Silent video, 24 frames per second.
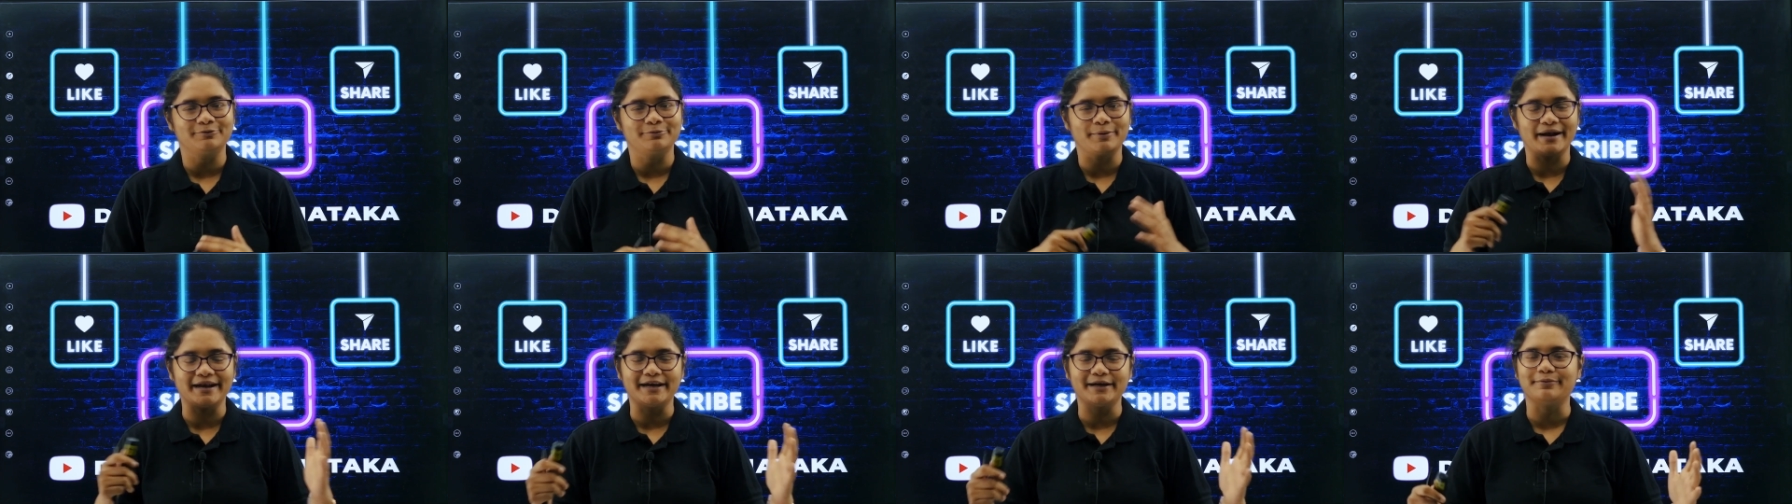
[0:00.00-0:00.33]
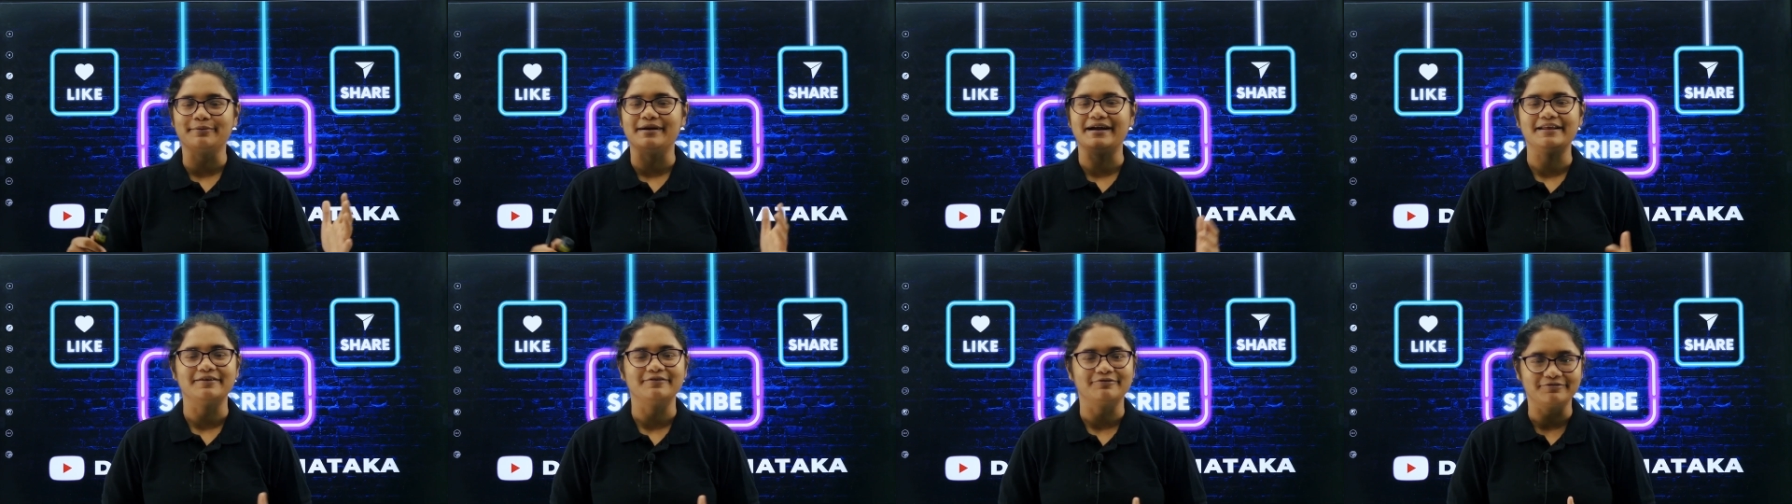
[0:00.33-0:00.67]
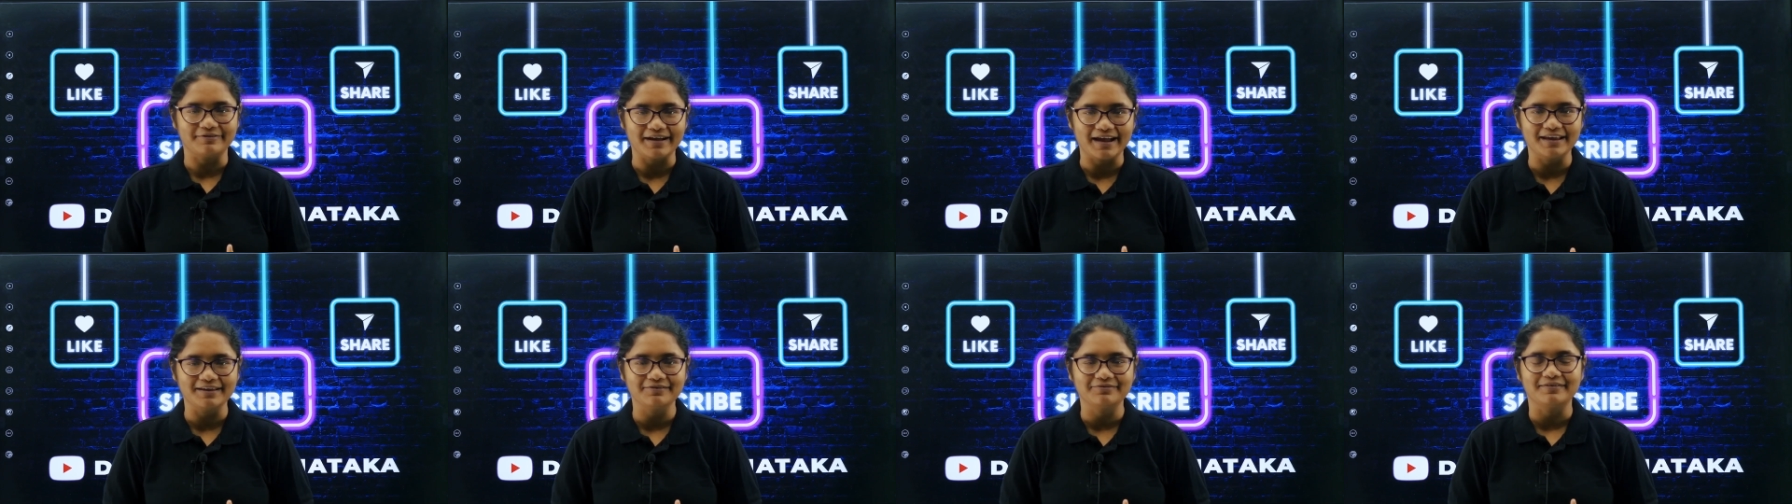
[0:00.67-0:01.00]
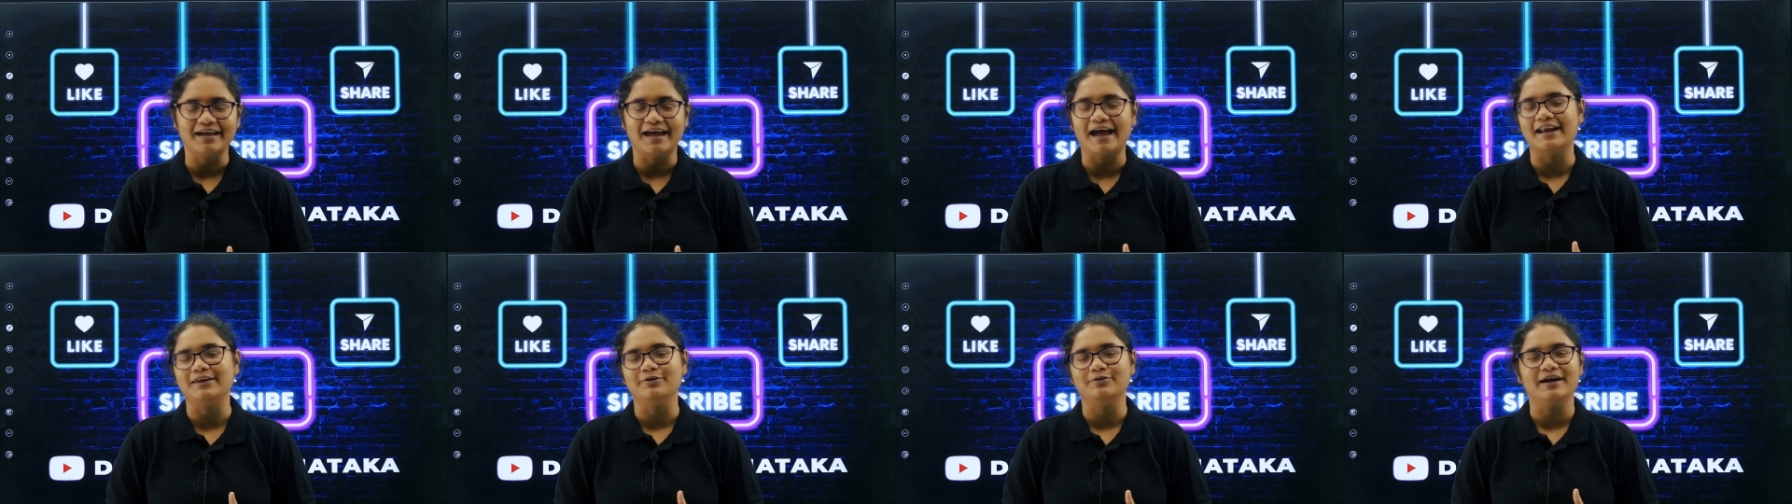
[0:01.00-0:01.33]
2025
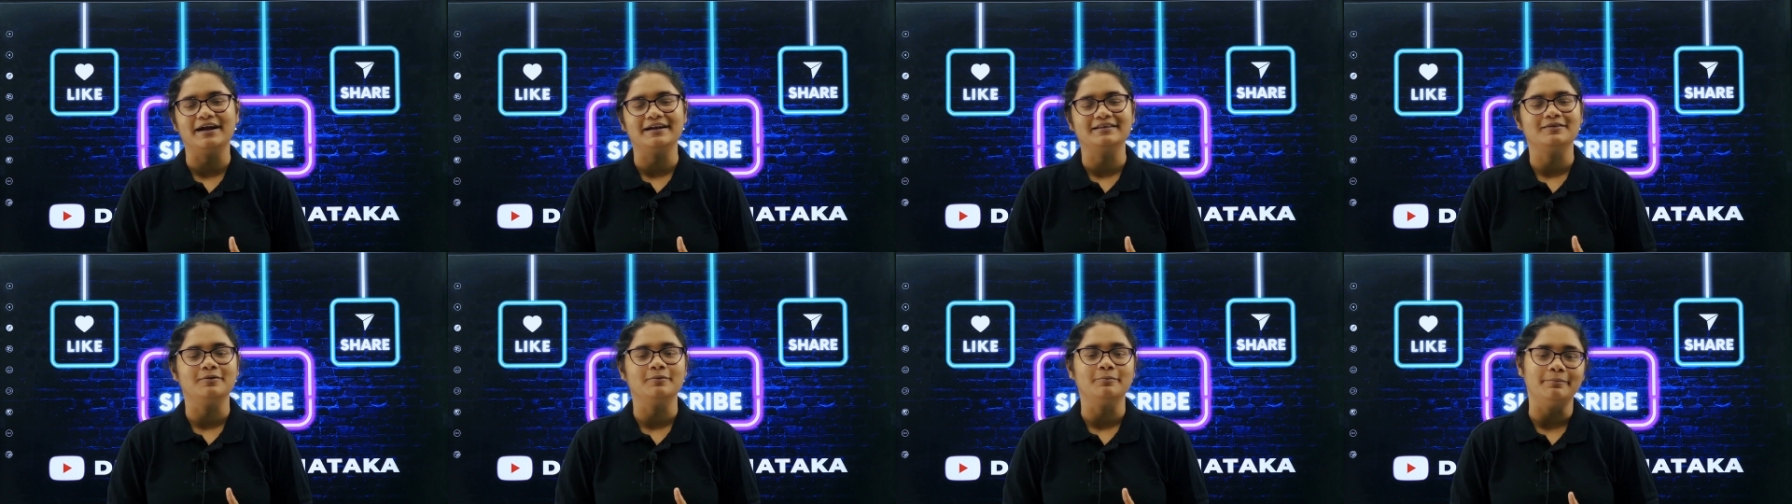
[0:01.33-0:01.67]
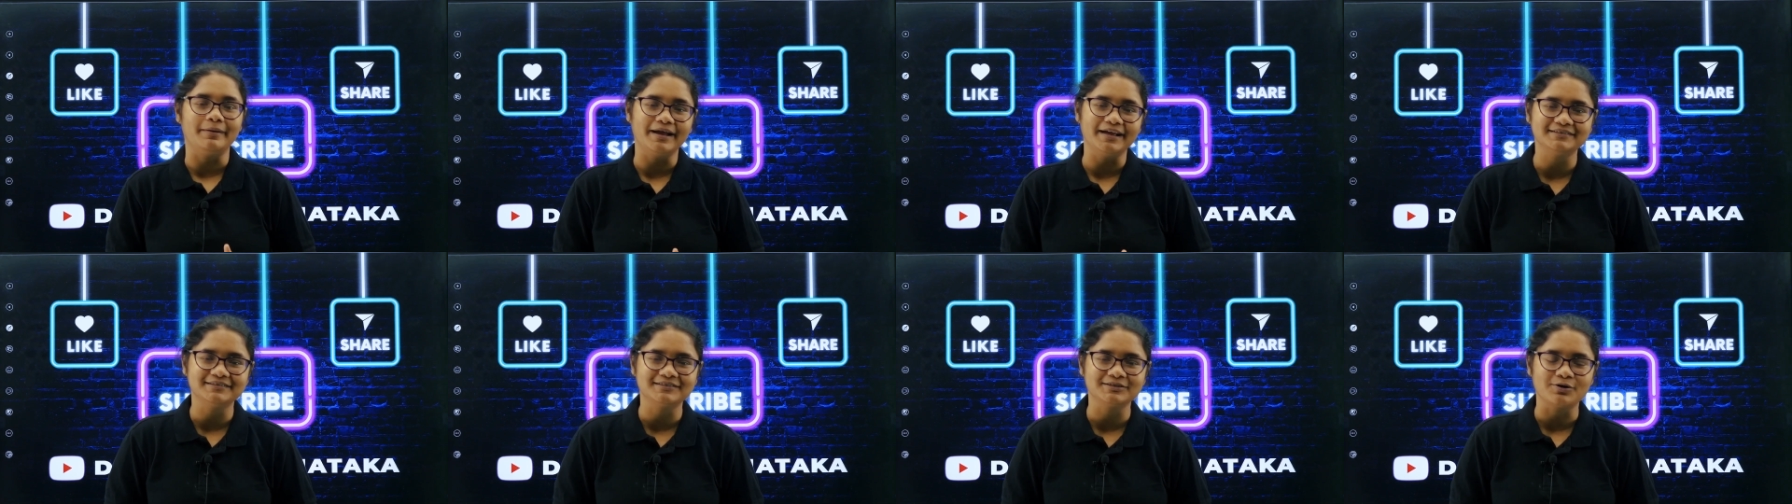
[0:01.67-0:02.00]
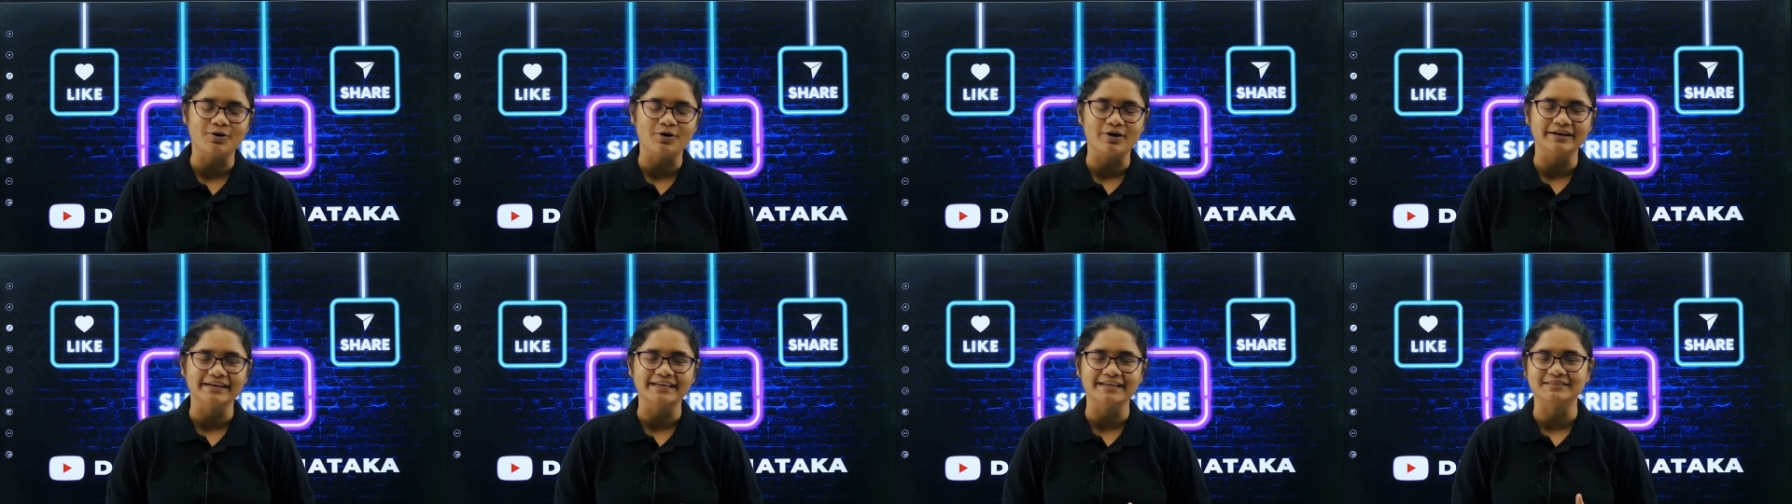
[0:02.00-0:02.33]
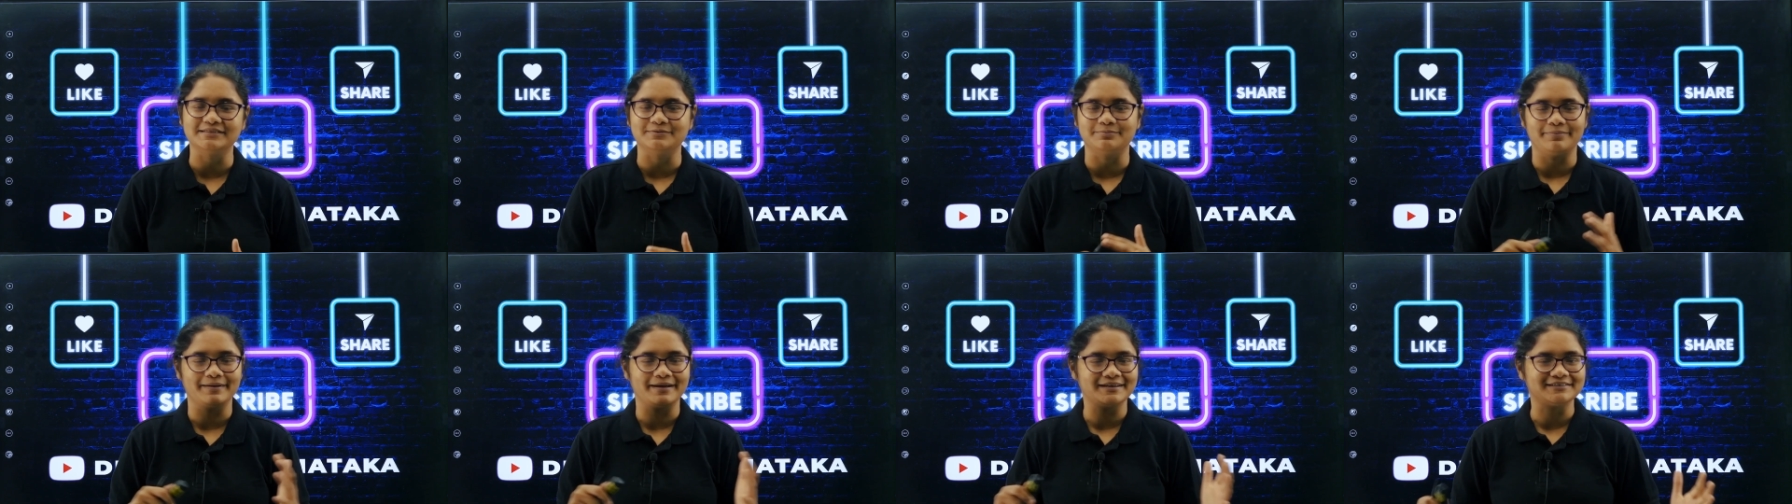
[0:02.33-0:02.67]
and you get the best
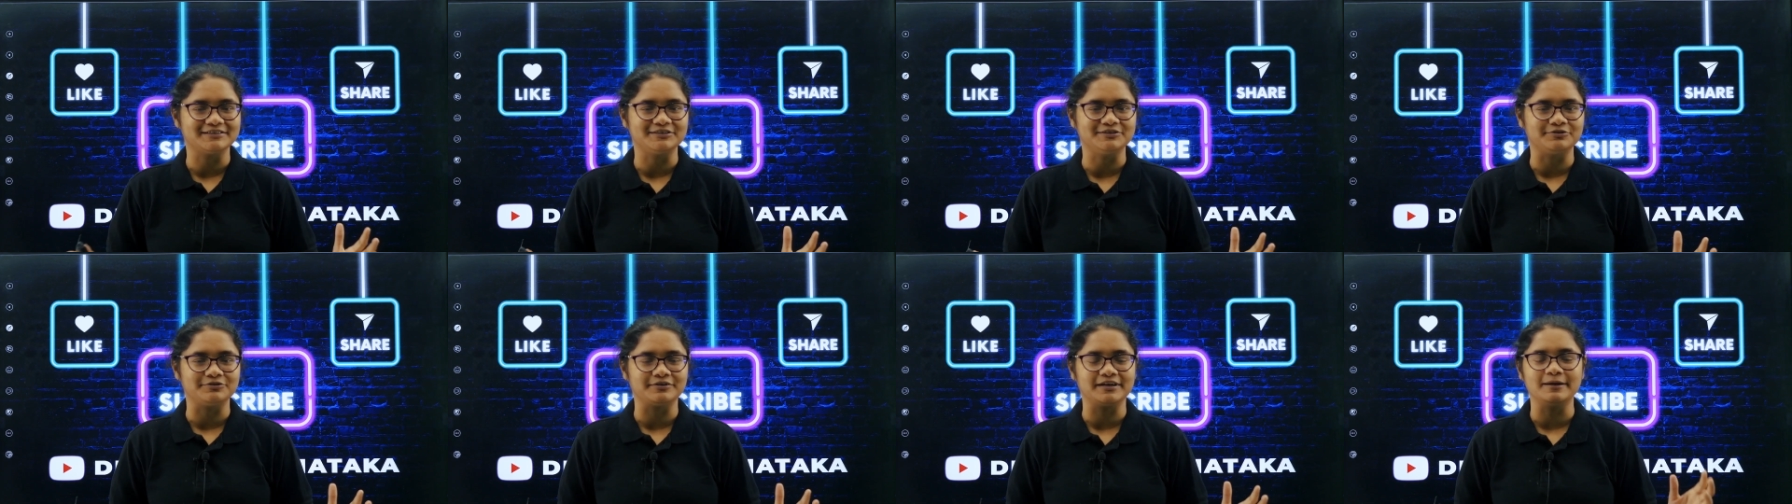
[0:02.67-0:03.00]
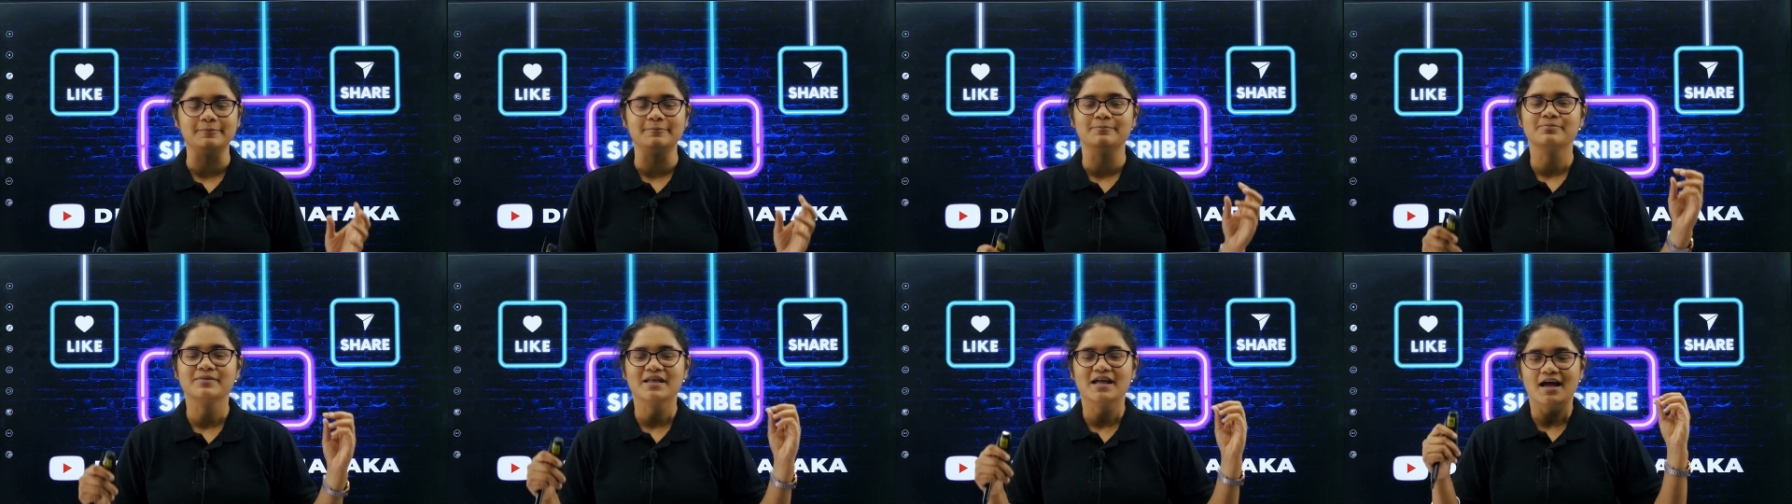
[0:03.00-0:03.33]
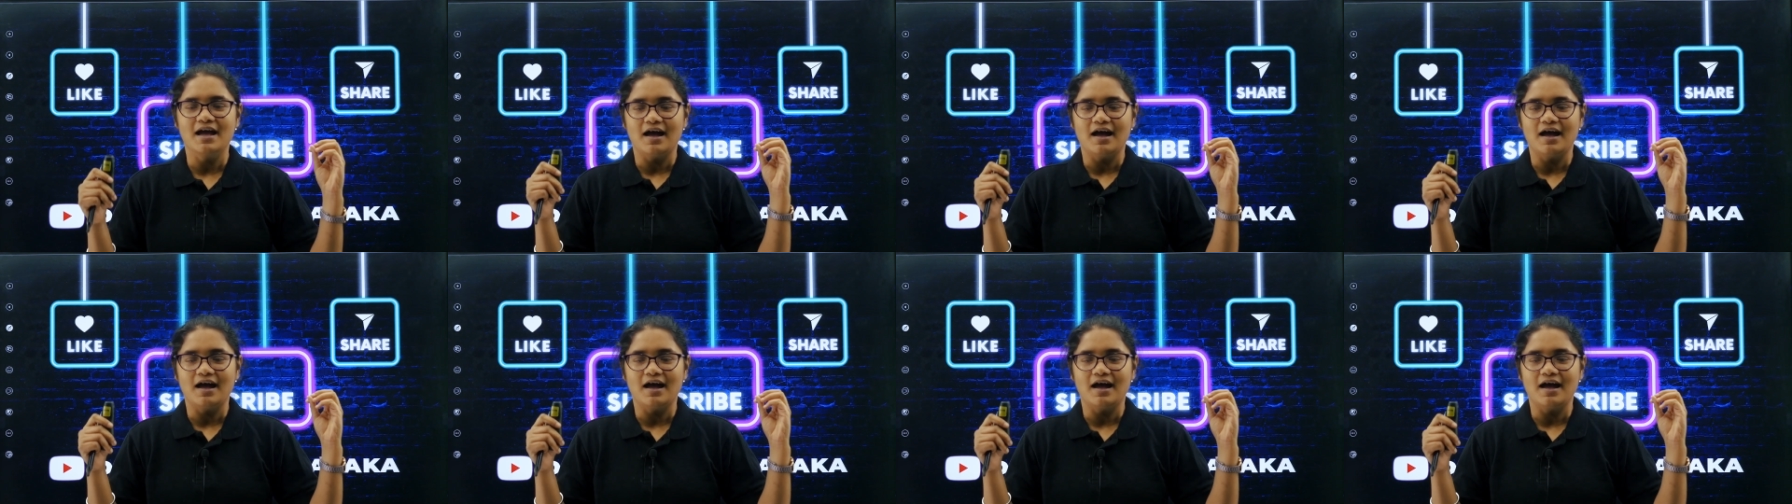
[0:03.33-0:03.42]
college, best dream,